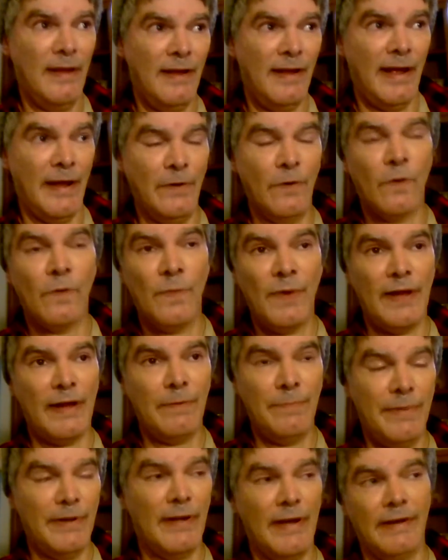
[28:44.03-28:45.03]
And normally
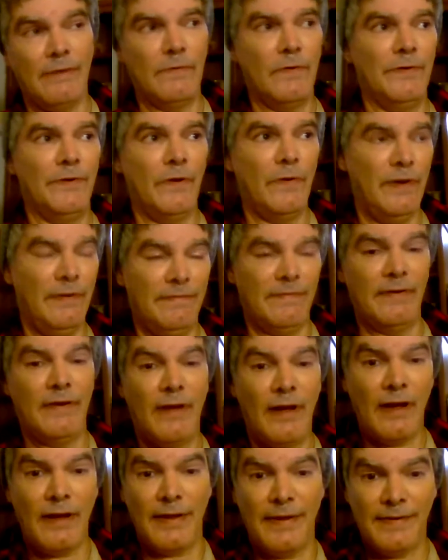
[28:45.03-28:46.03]
I'd be like, oh, don't even
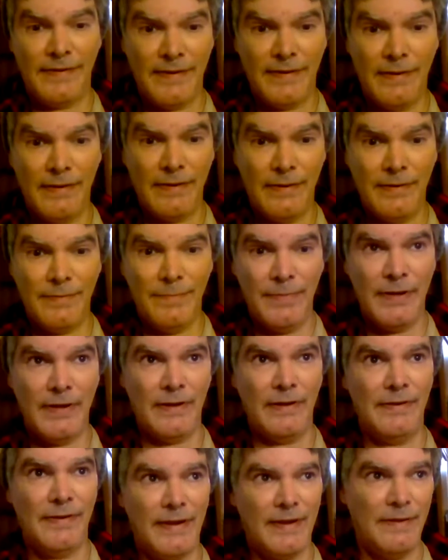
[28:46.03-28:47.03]
cuss
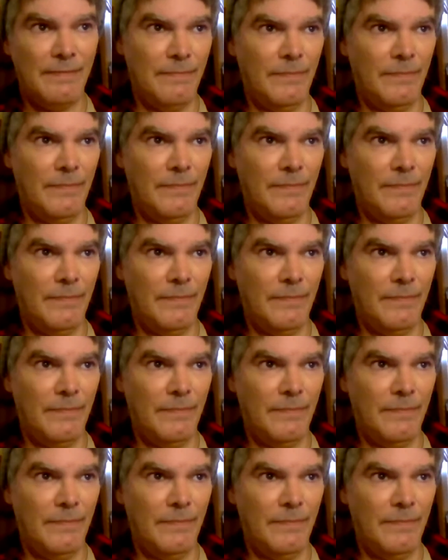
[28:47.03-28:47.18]
because that,